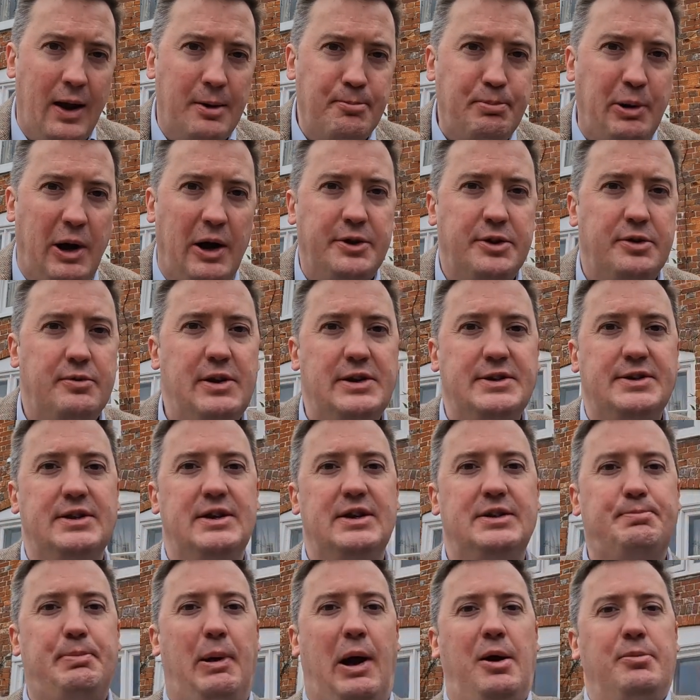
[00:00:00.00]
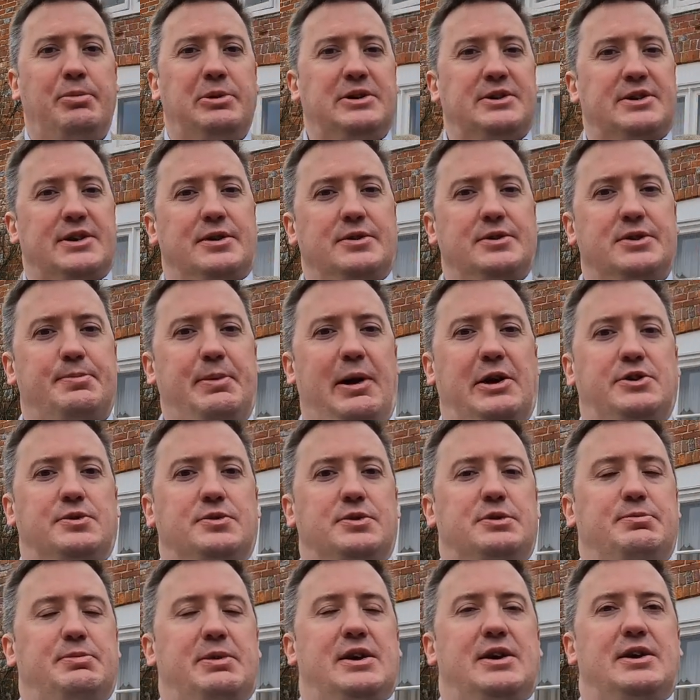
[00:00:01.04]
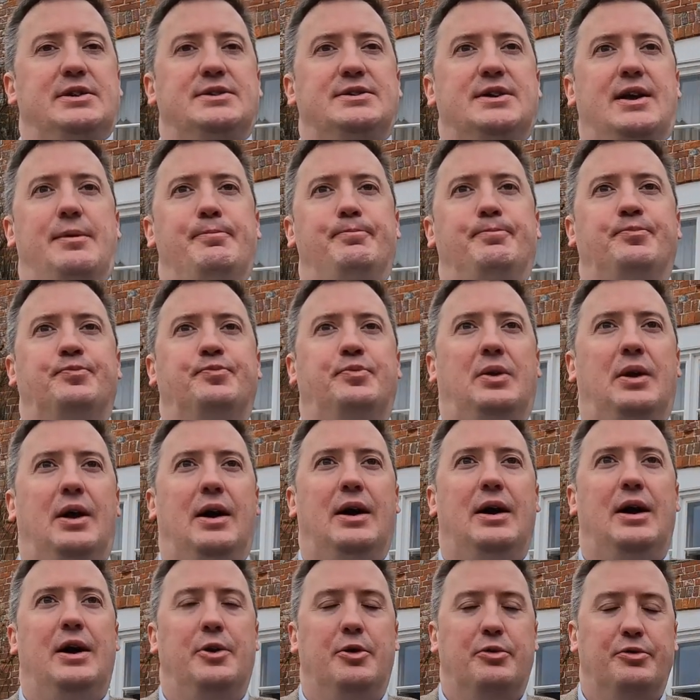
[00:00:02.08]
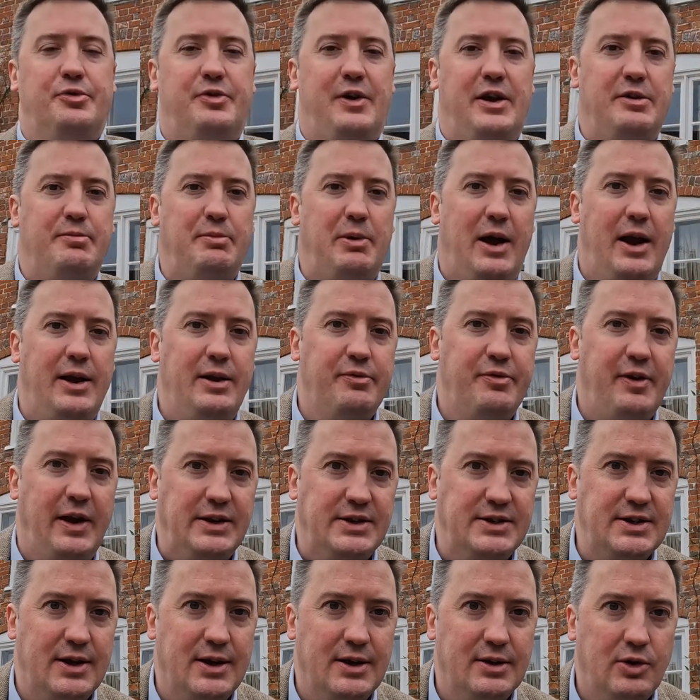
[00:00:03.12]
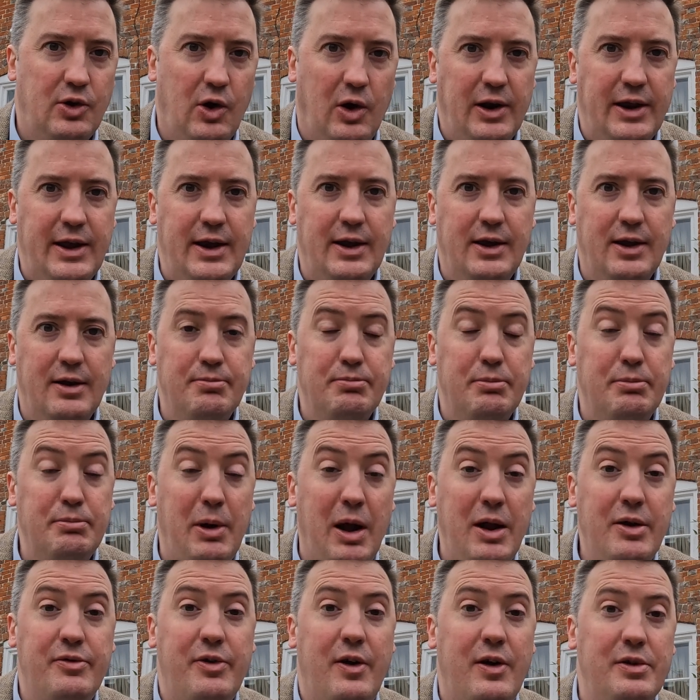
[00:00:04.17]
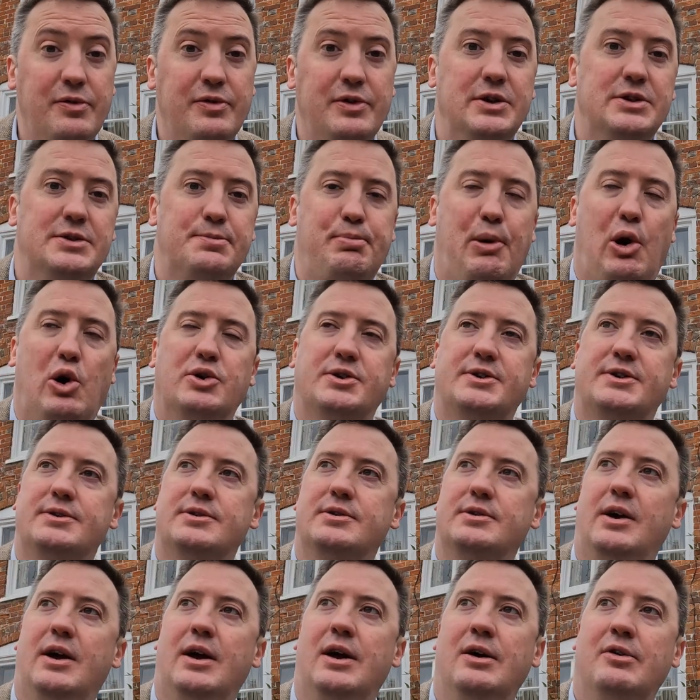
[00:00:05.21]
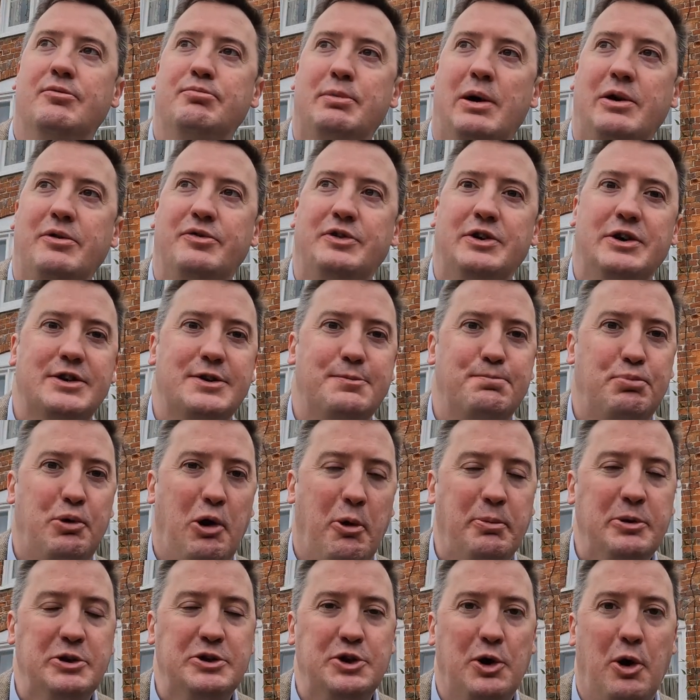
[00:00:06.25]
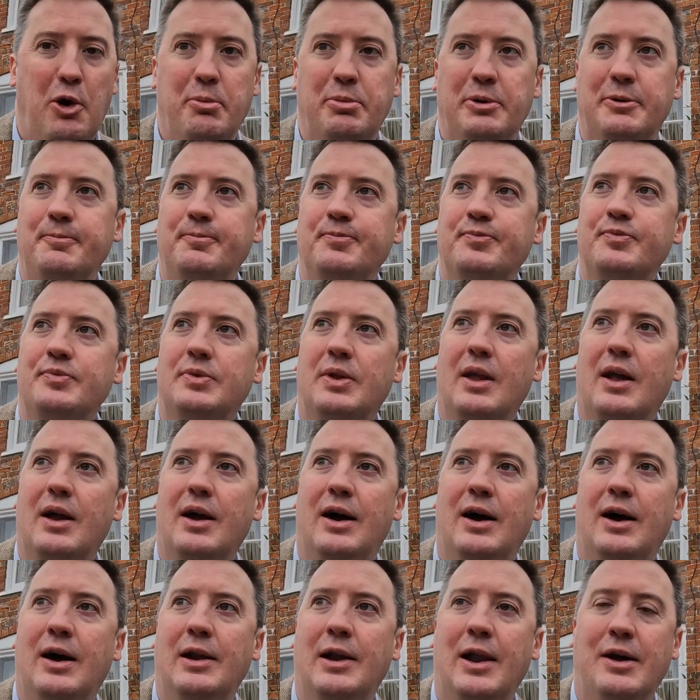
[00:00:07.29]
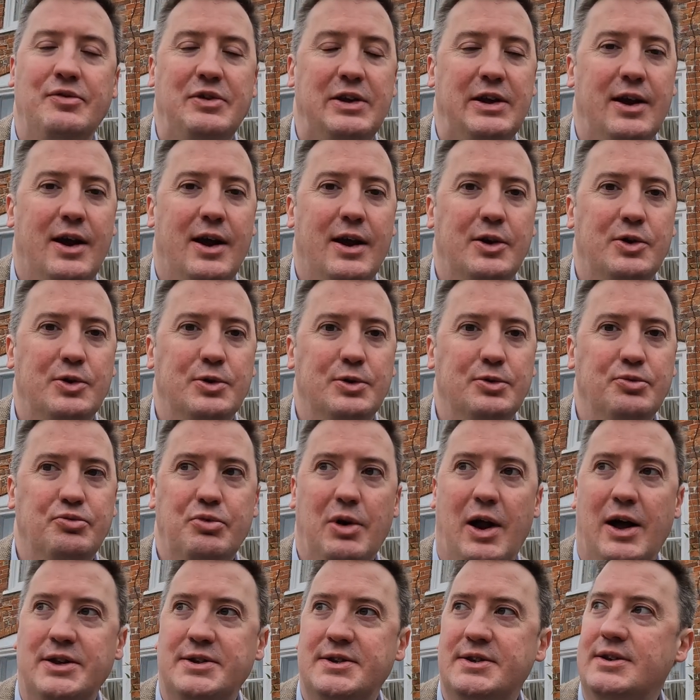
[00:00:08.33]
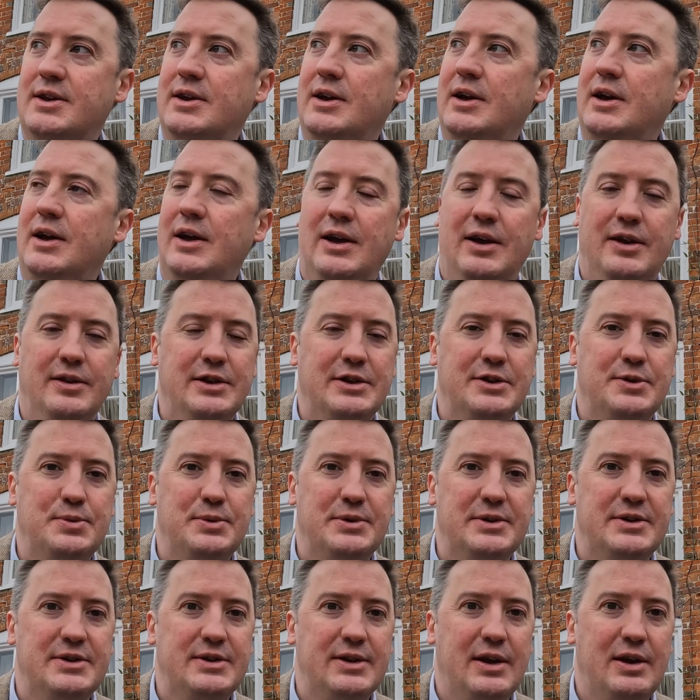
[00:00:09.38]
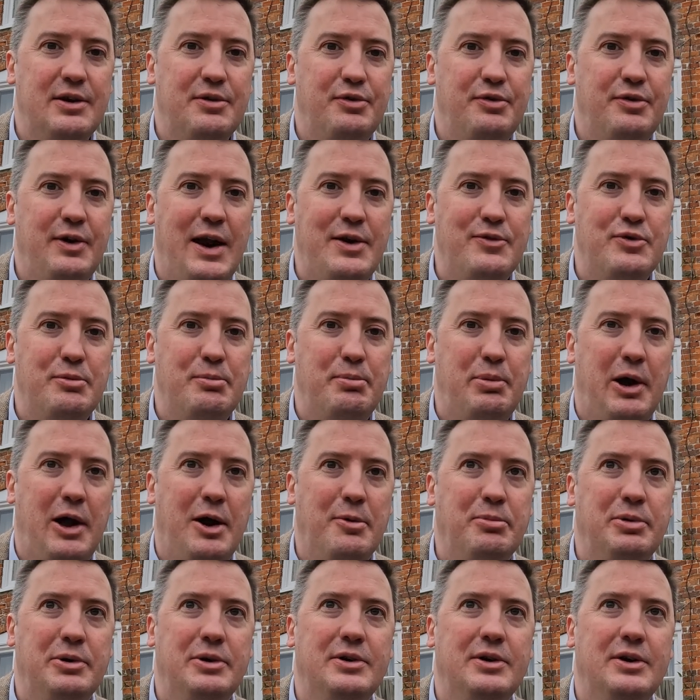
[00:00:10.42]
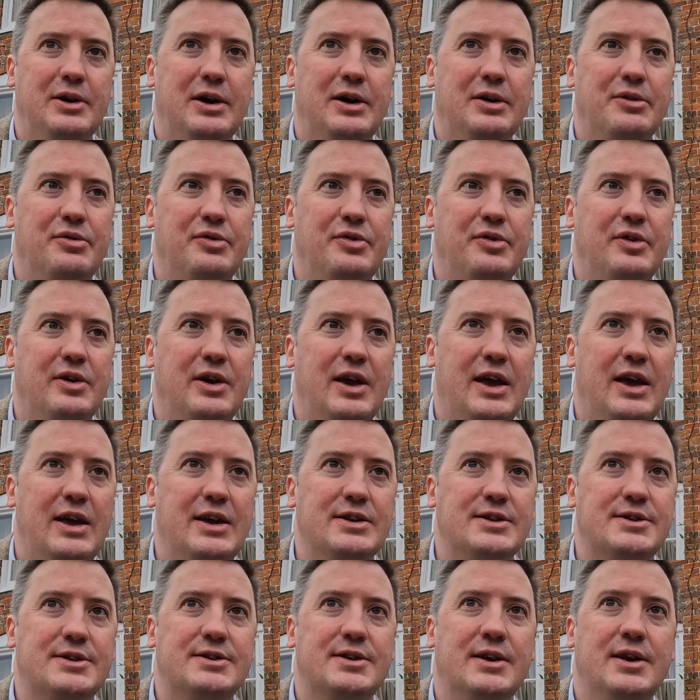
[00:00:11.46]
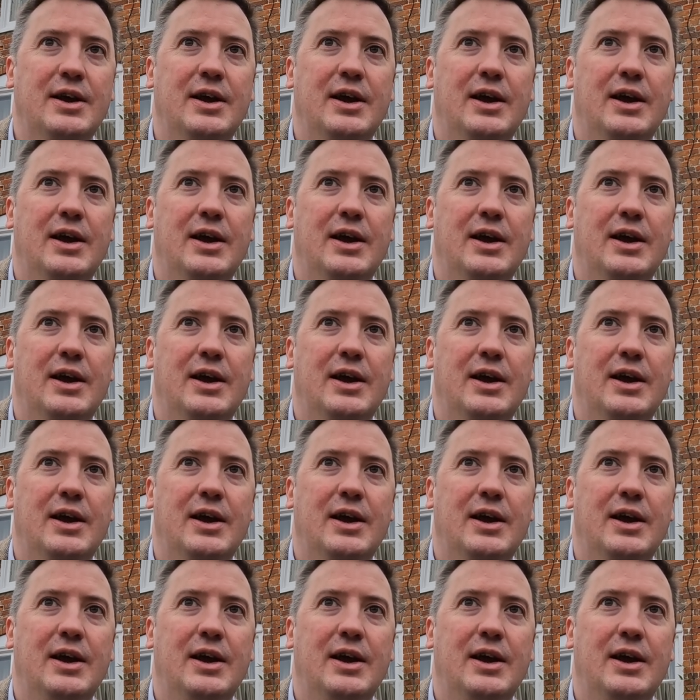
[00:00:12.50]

Part of the reason this pub is so special to me is an old friend of mine, in fact a colleague, my very first boss, my first proper job, a lovely guy called Russ. This was a favourite pub of his.